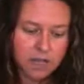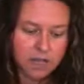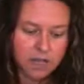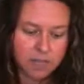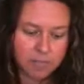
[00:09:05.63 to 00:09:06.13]

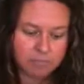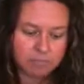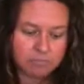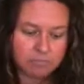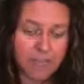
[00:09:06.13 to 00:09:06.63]
And
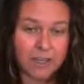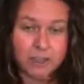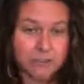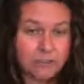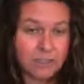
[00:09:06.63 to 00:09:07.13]

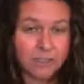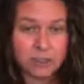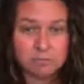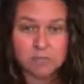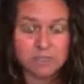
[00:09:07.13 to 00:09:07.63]
your
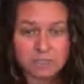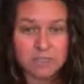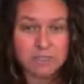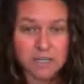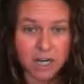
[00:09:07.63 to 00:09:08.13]
income
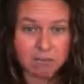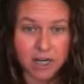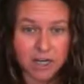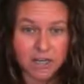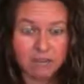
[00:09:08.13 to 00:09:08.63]
doesn't
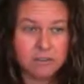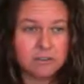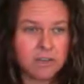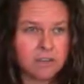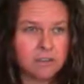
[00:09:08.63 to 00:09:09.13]
skyrocket.
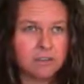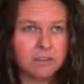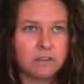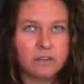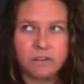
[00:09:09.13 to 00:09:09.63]

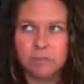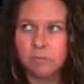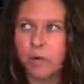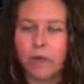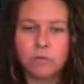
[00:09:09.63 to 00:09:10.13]

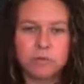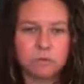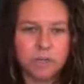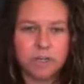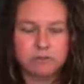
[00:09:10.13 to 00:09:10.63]
When I was
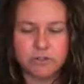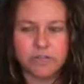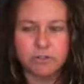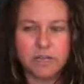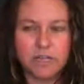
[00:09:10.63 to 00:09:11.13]
working for
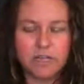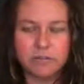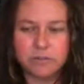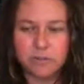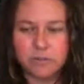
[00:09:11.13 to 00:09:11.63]
somebody
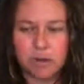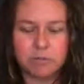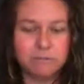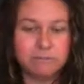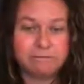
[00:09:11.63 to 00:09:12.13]
else, there were
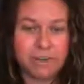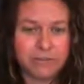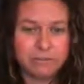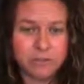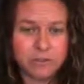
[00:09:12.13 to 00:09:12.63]
probably
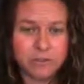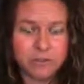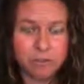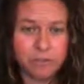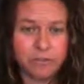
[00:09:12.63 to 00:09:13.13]
5
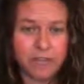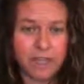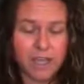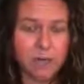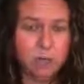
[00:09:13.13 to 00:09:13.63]
years where they
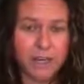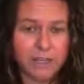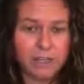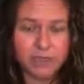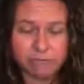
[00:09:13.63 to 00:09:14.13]
had
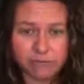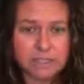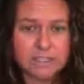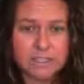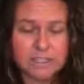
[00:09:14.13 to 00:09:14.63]
wage
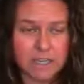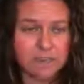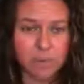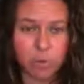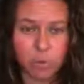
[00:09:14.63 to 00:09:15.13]
freezes and
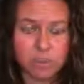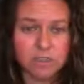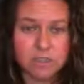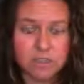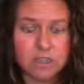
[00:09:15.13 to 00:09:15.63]
they
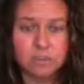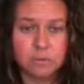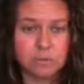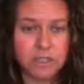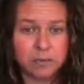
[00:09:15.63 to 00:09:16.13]
were
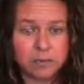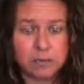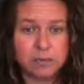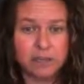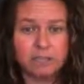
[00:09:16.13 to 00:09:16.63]
laying
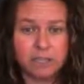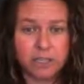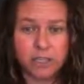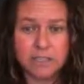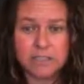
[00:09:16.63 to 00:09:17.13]
people off
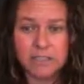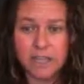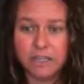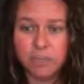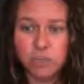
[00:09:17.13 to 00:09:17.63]
like crazy
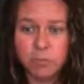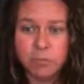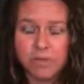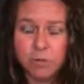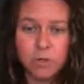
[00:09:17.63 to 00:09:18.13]
and
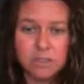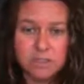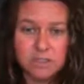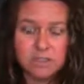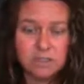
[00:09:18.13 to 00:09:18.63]
nobody
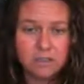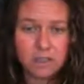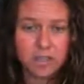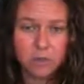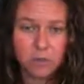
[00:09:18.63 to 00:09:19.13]
was
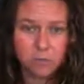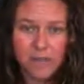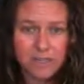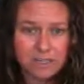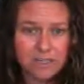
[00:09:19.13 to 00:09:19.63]
getting a
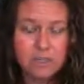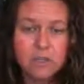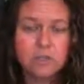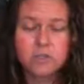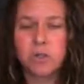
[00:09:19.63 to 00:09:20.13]
raise.
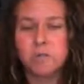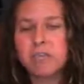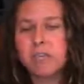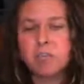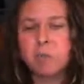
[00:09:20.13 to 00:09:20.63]
So I'm going
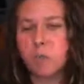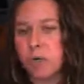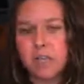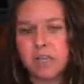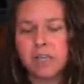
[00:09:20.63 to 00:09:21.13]
to keep
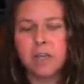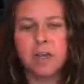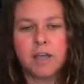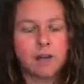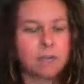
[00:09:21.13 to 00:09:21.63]
working
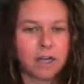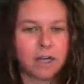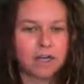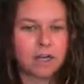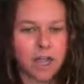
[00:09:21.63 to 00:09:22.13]
and I'm not
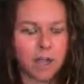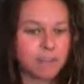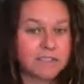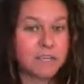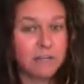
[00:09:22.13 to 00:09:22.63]
going to get
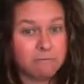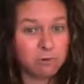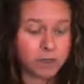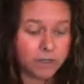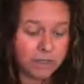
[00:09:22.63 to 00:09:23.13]
compensated
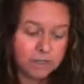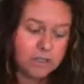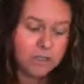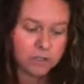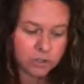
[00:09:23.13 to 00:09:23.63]
for it.
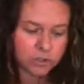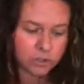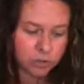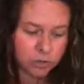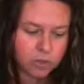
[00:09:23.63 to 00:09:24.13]

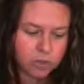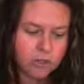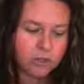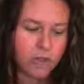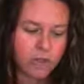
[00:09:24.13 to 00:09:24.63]
So
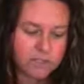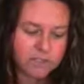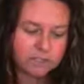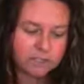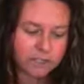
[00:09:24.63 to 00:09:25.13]
cost of
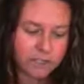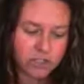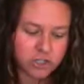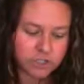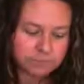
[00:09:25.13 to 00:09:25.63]

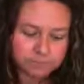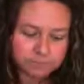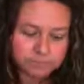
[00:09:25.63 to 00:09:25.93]
inflation.